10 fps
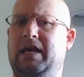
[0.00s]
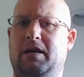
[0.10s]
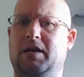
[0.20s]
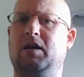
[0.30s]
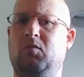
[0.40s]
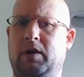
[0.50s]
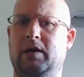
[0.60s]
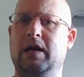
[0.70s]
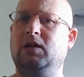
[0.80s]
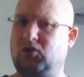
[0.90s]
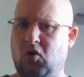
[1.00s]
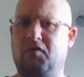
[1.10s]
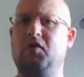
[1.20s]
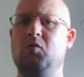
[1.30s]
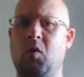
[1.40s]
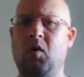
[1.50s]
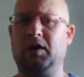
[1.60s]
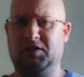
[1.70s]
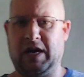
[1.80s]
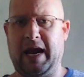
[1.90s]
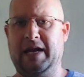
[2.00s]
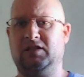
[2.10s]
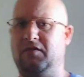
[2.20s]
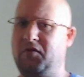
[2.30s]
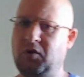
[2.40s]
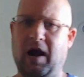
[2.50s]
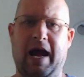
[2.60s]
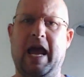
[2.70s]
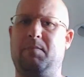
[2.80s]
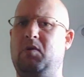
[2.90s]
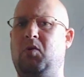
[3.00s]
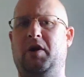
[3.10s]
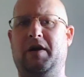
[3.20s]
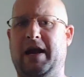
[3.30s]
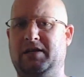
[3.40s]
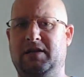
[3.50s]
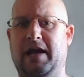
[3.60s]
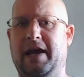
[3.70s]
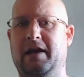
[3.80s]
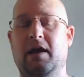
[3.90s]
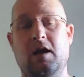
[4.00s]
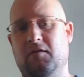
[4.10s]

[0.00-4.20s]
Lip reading: it a good one. So if you want to change, if you're not happy where you're at today,